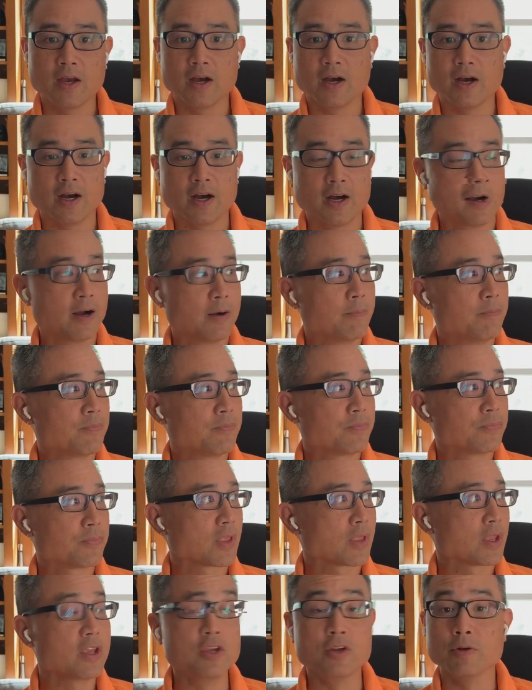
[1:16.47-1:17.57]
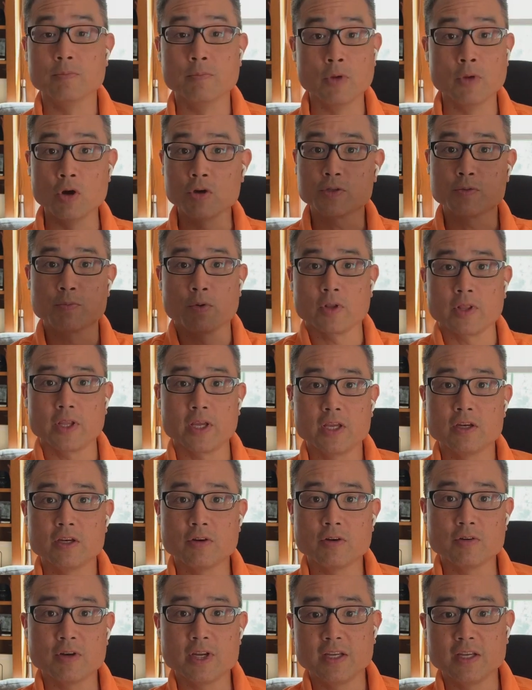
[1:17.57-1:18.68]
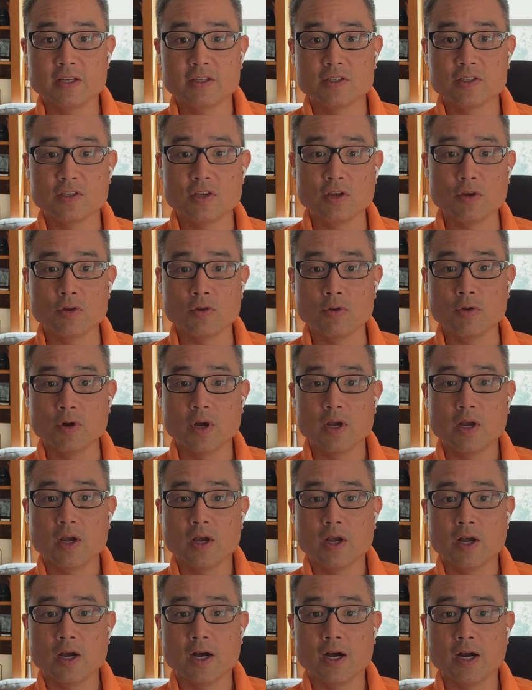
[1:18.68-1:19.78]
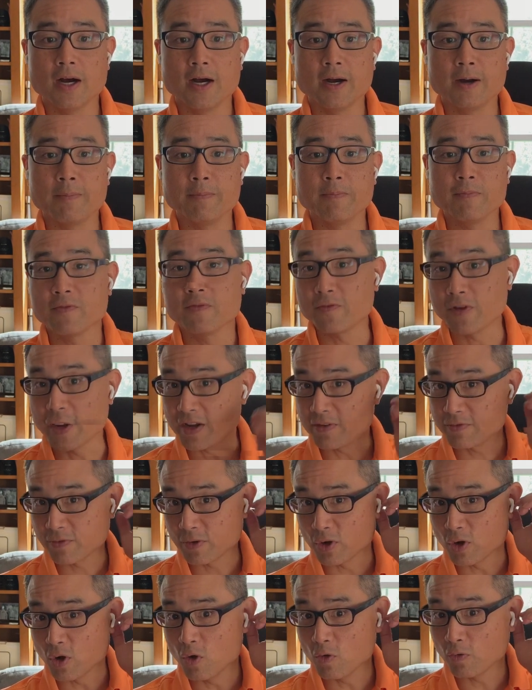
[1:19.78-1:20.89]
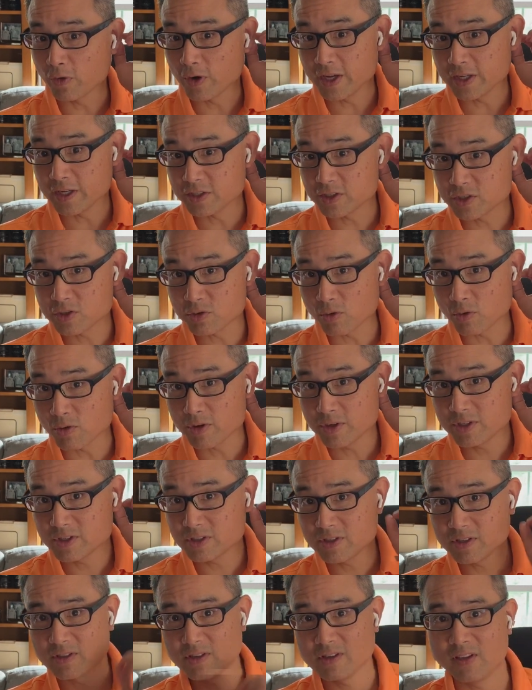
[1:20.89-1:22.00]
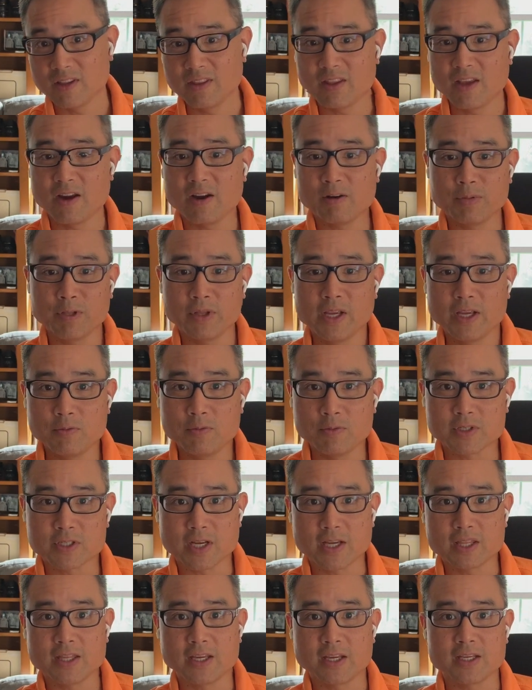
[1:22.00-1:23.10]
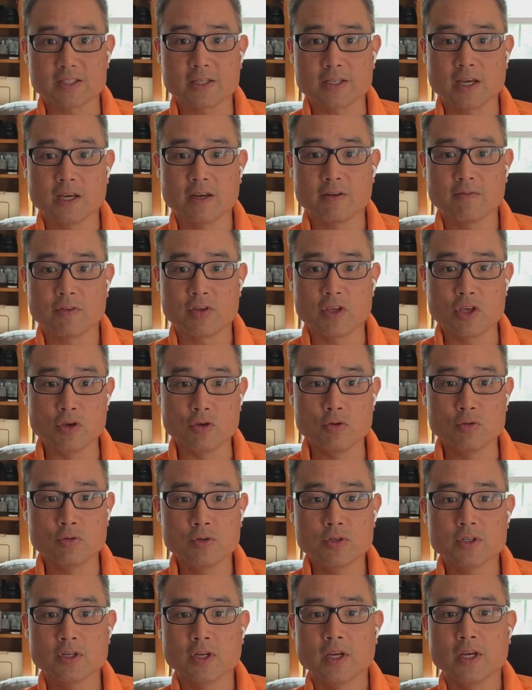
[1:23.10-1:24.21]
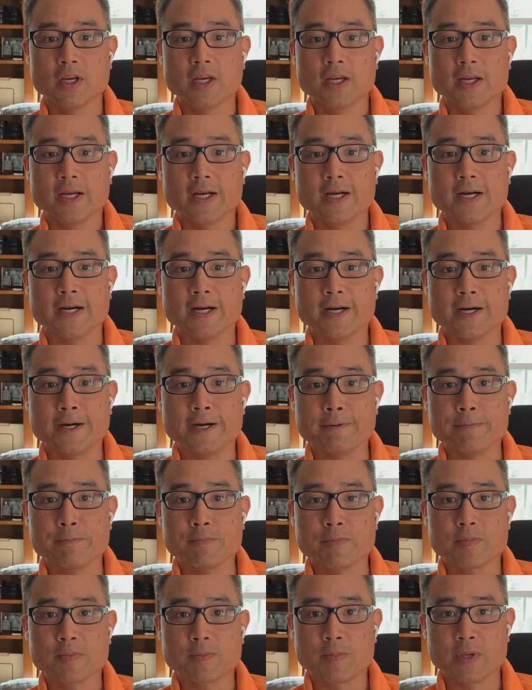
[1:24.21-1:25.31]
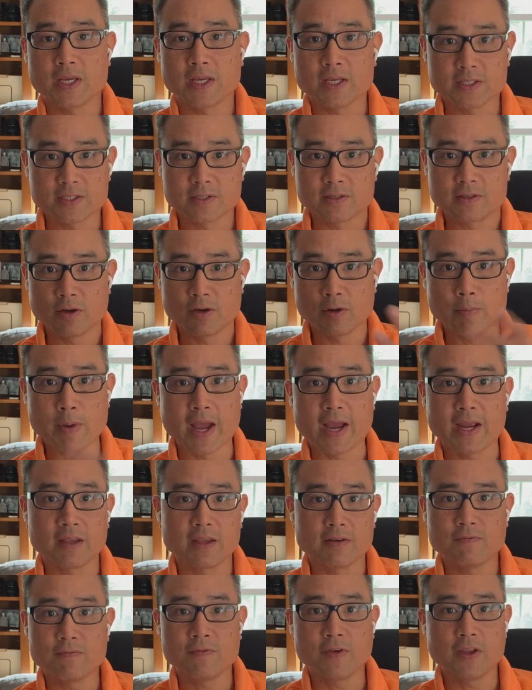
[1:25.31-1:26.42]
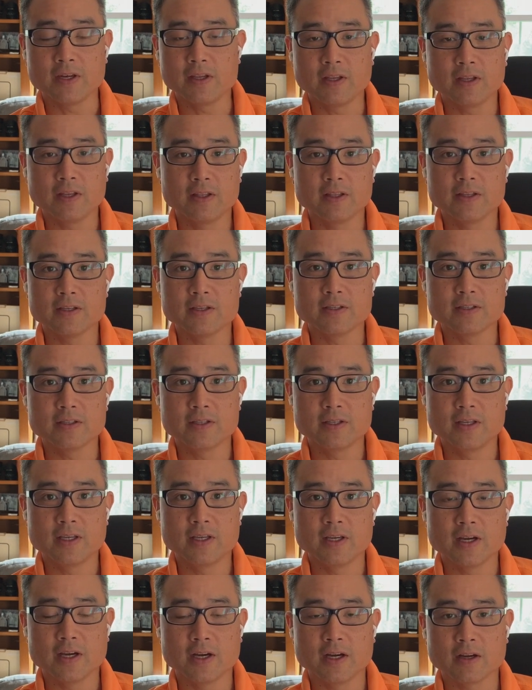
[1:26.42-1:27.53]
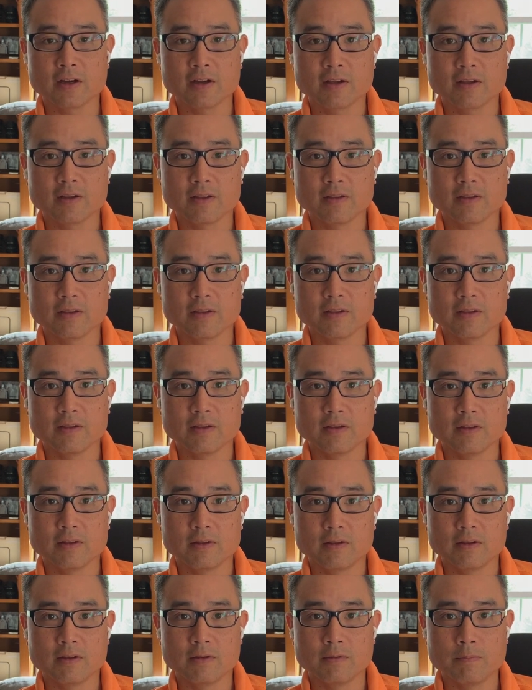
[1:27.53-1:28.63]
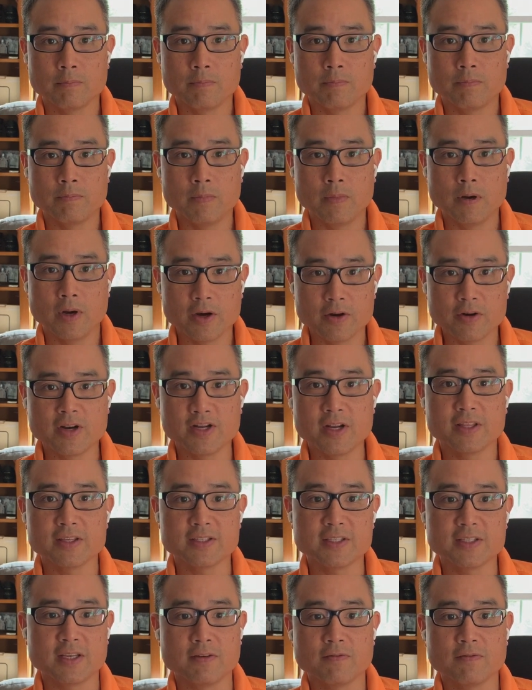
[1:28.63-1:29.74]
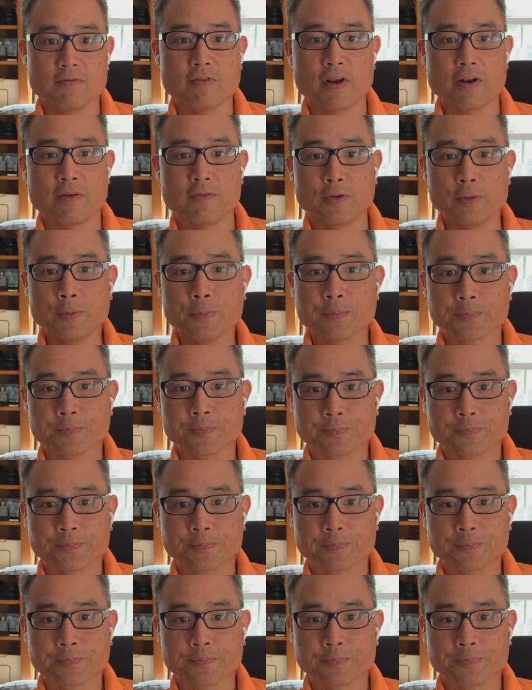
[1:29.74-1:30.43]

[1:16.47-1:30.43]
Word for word: Um, you, most importantly, you don't need to um, fight for overhead storage in the airplane, which I think is kind of huge um, because your bag can fit in the the uh, the, underneath the seat in front of you.